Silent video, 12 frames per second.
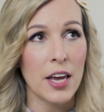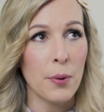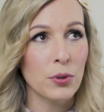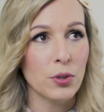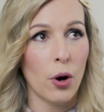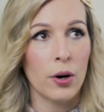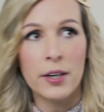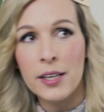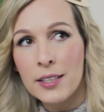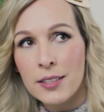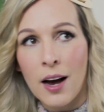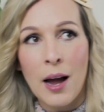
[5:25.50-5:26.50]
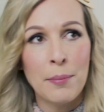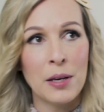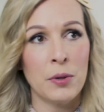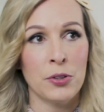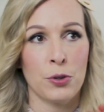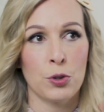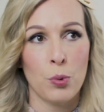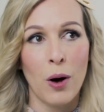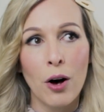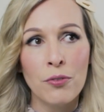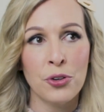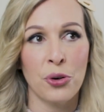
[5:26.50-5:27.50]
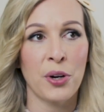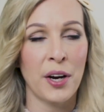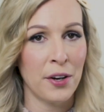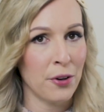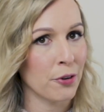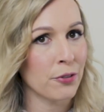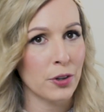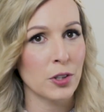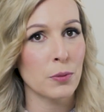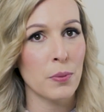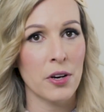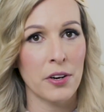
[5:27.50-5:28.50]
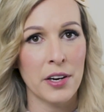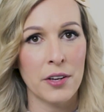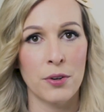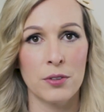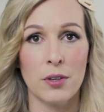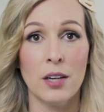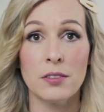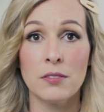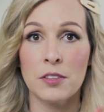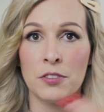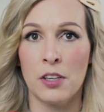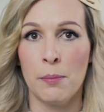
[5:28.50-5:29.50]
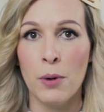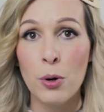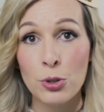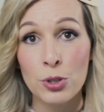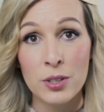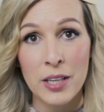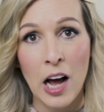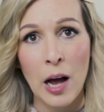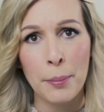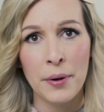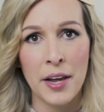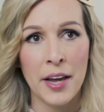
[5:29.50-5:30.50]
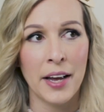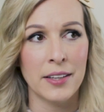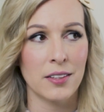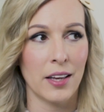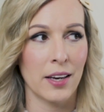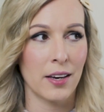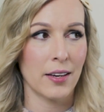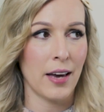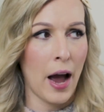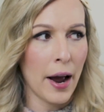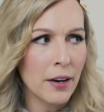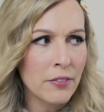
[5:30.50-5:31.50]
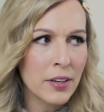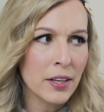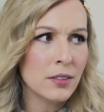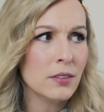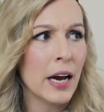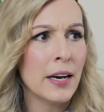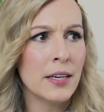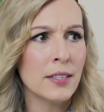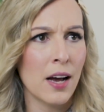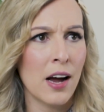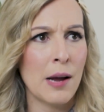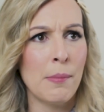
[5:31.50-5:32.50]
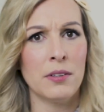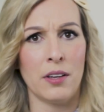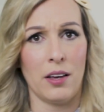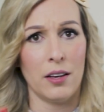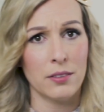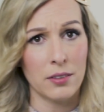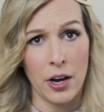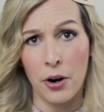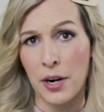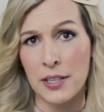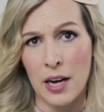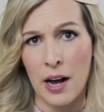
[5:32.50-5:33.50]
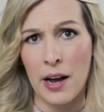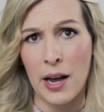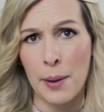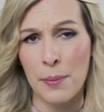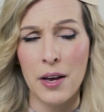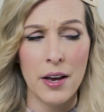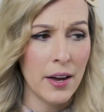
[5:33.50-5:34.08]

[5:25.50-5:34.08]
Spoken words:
it was already a time like when you're 12, when you're getting your first period, there's lots of different emotions happening. It's like kind of an exciting time. It's like a scary time.